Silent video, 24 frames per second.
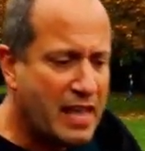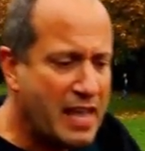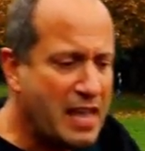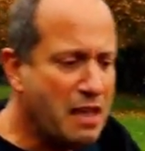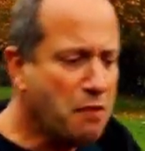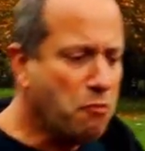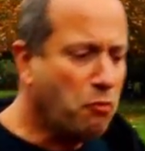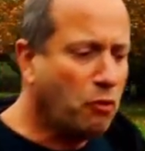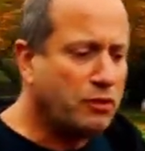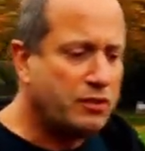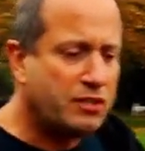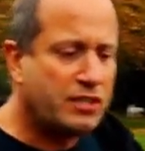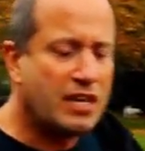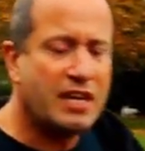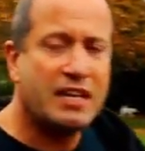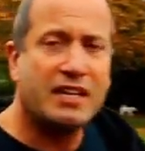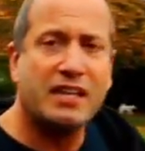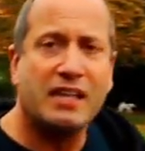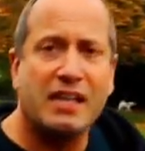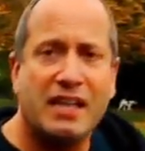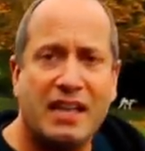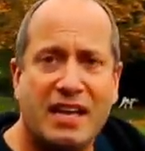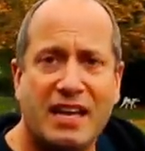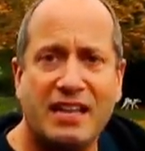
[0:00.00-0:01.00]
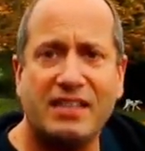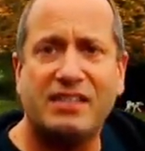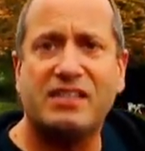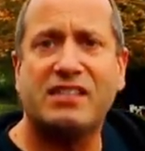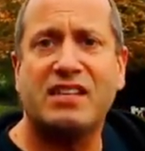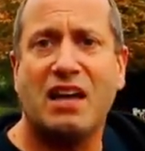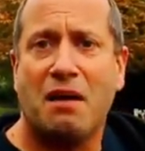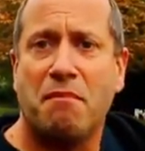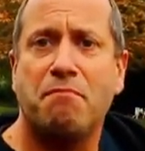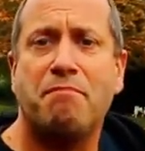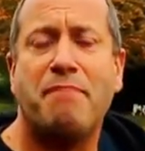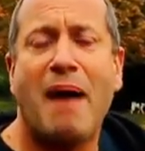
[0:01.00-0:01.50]
He wanted
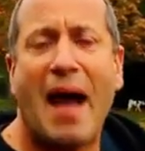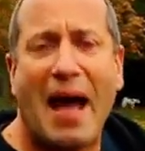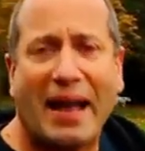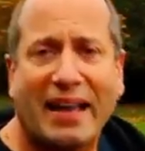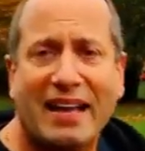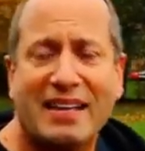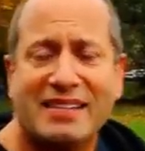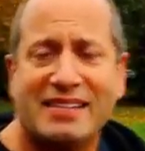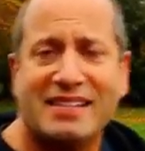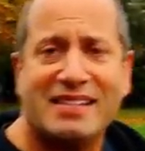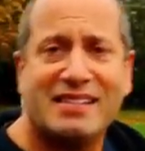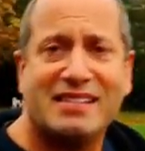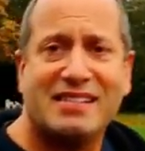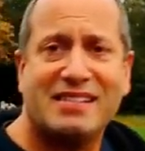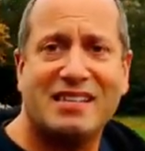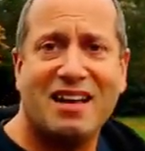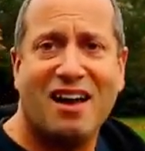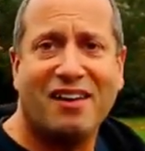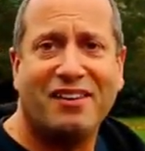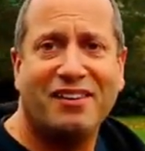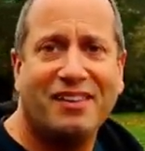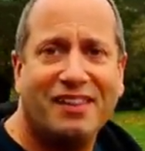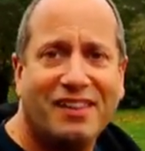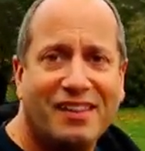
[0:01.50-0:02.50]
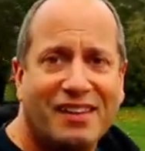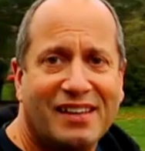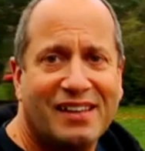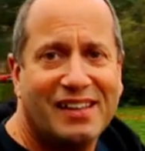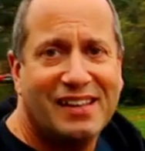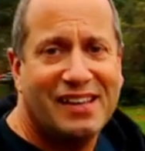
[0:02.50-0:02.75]
his son back as his son.